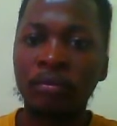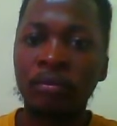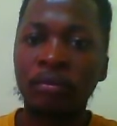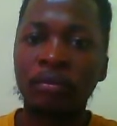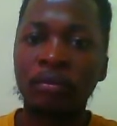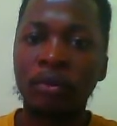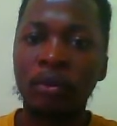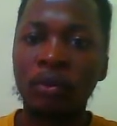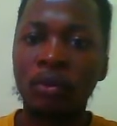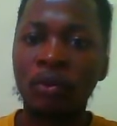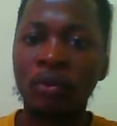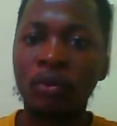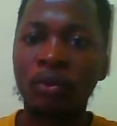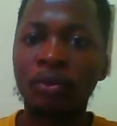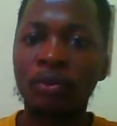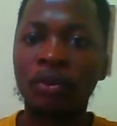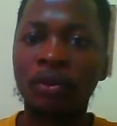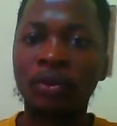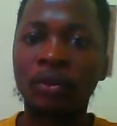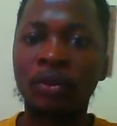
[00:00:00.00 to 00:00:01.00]
boho
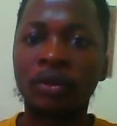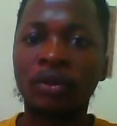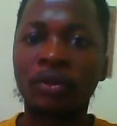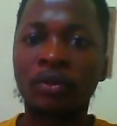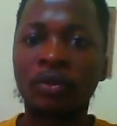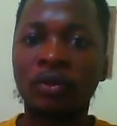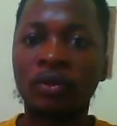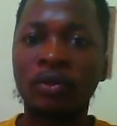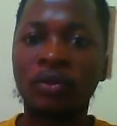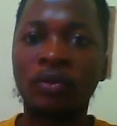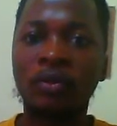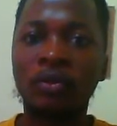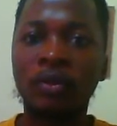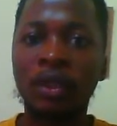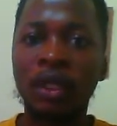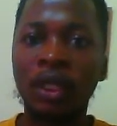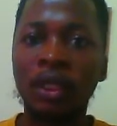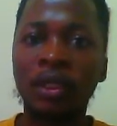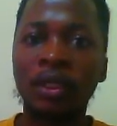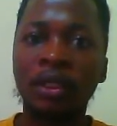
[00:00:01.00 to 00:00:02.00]
points. So to do
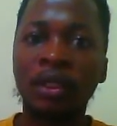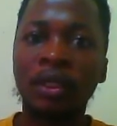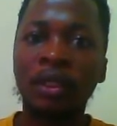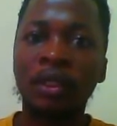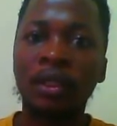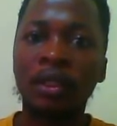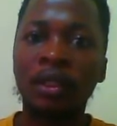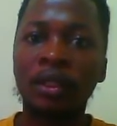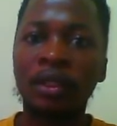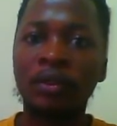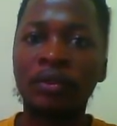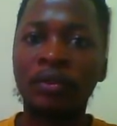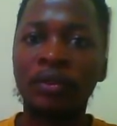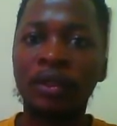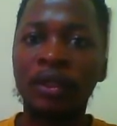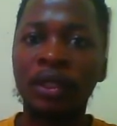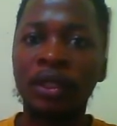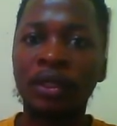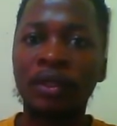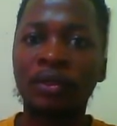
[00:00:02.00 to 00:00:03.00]
that, click on
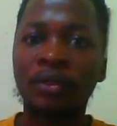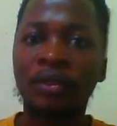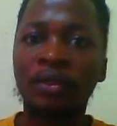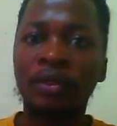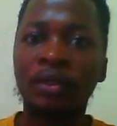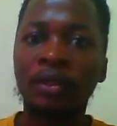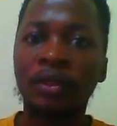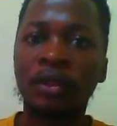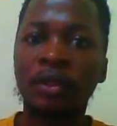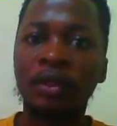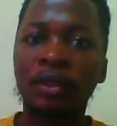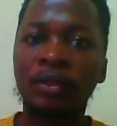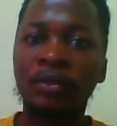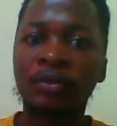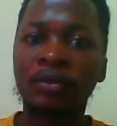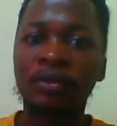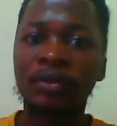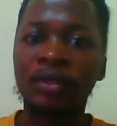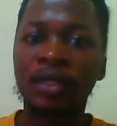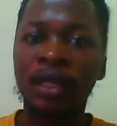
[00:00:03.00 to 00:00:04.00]
editor, click on
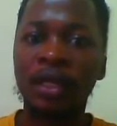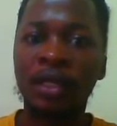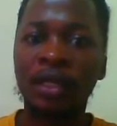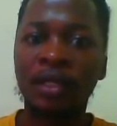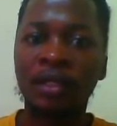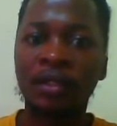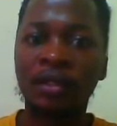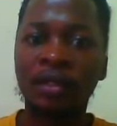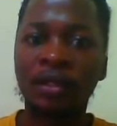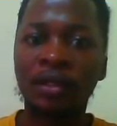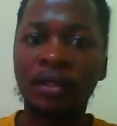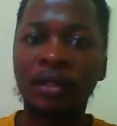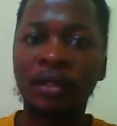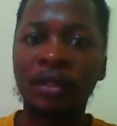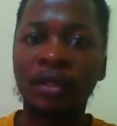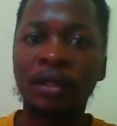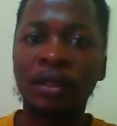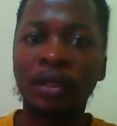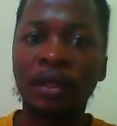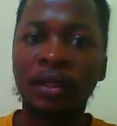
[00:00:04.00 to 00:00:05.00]
start editing,
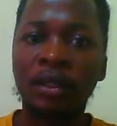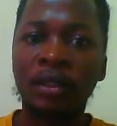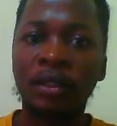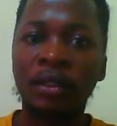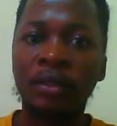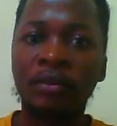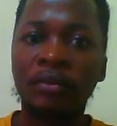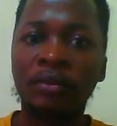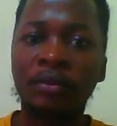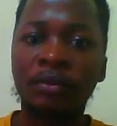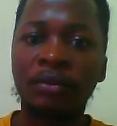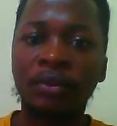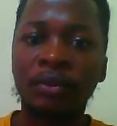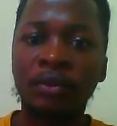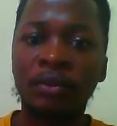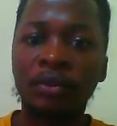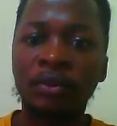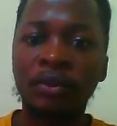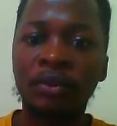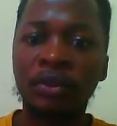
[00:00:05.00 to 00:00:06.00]
click on
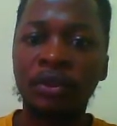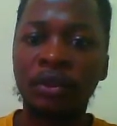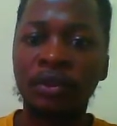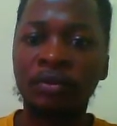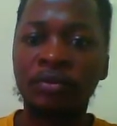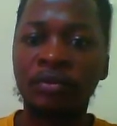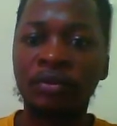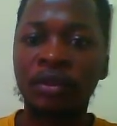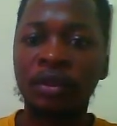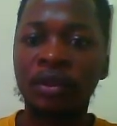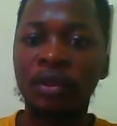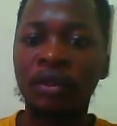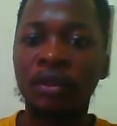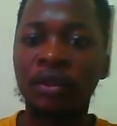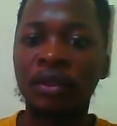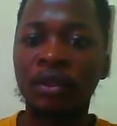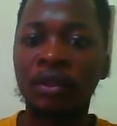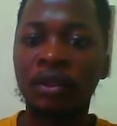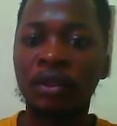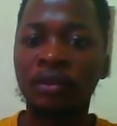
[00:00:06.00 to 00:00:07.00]
boho shapefile,
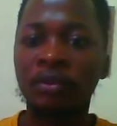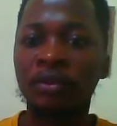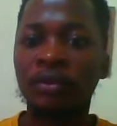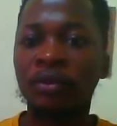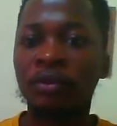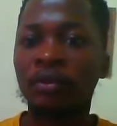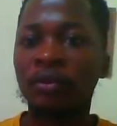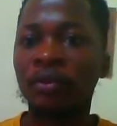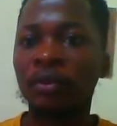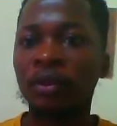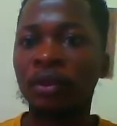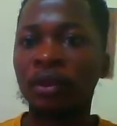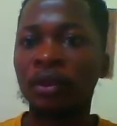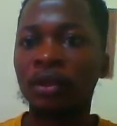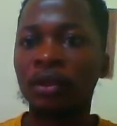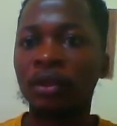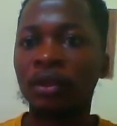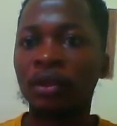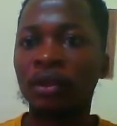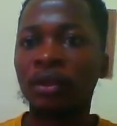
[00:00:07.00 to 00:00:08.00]
click on OK,
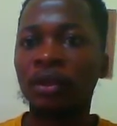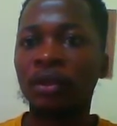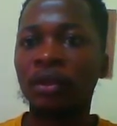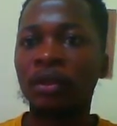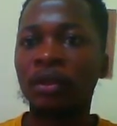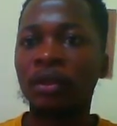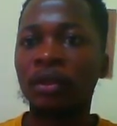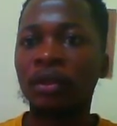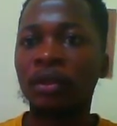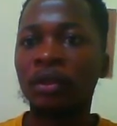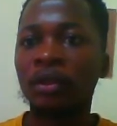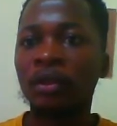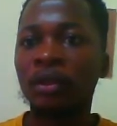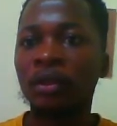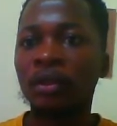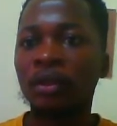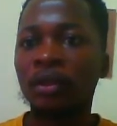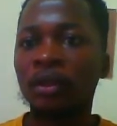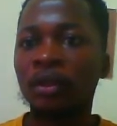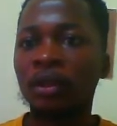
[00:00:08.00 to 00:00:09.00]

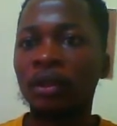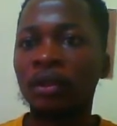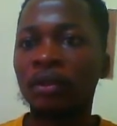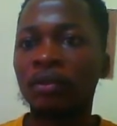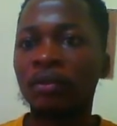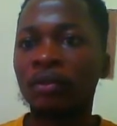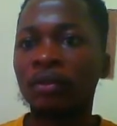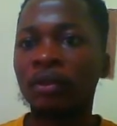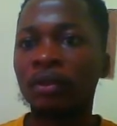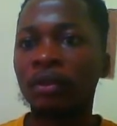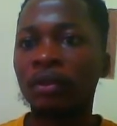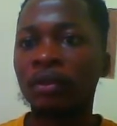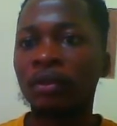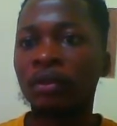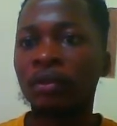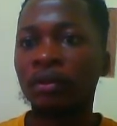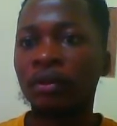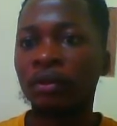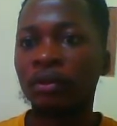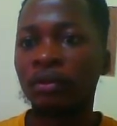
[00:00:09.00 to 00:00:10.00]
click on
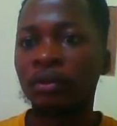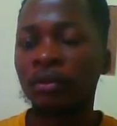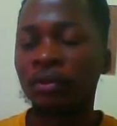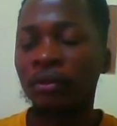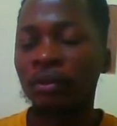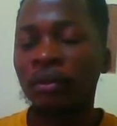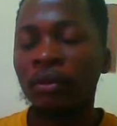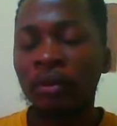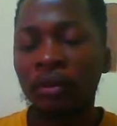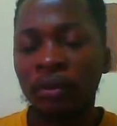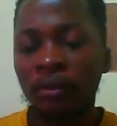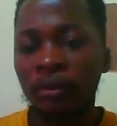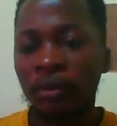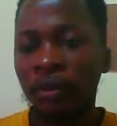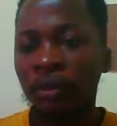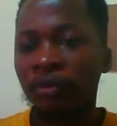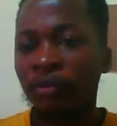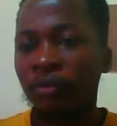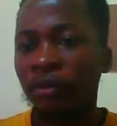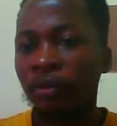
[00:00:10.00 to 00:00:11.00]

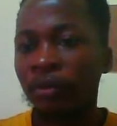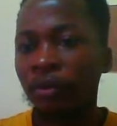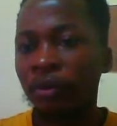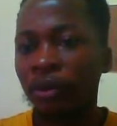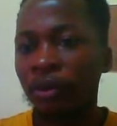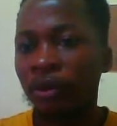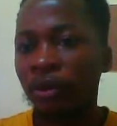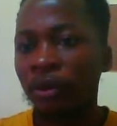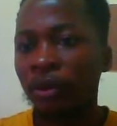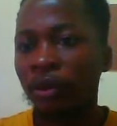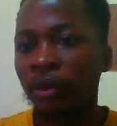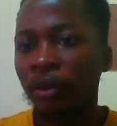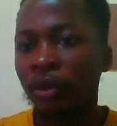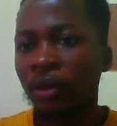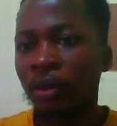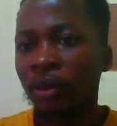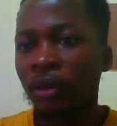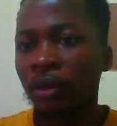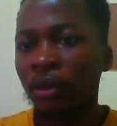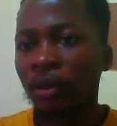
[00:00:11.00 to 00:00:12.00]
create filter,
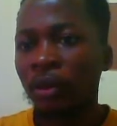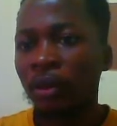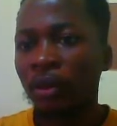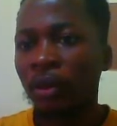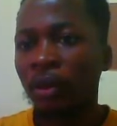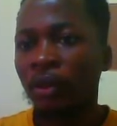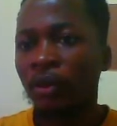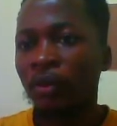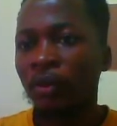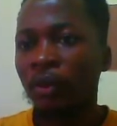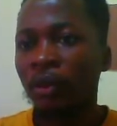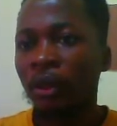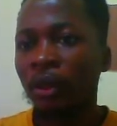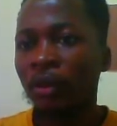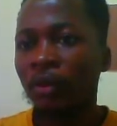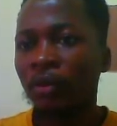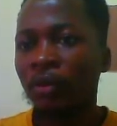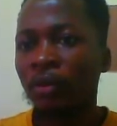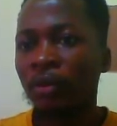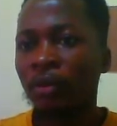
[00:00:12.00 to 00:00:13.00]
and you click
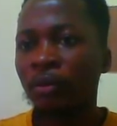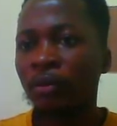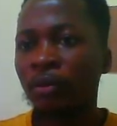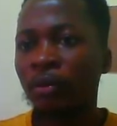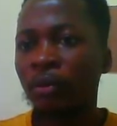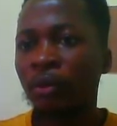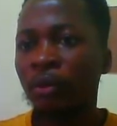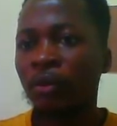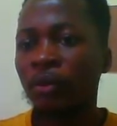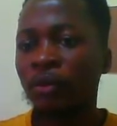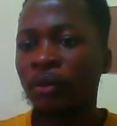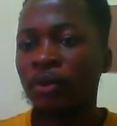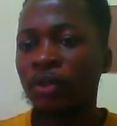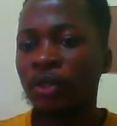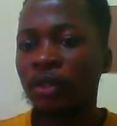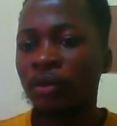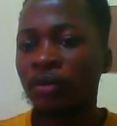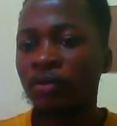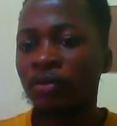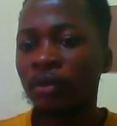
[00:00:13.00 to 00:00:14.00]
on boho
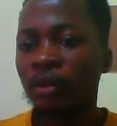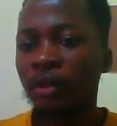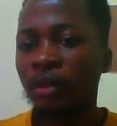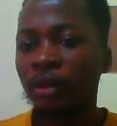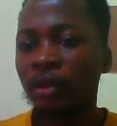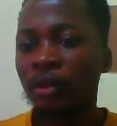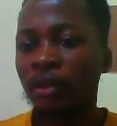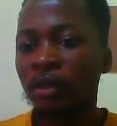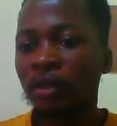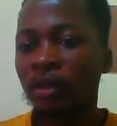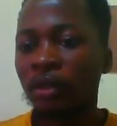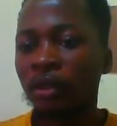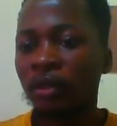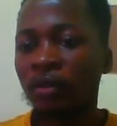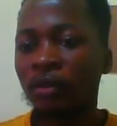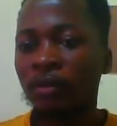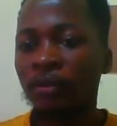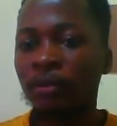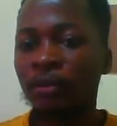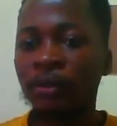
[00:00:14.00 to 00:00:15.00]
shapefile, click
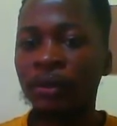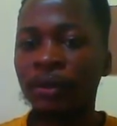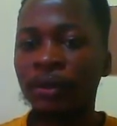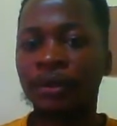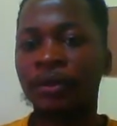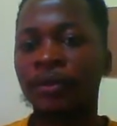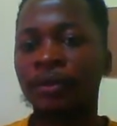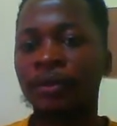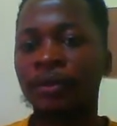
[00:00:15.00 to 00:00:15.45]
on points.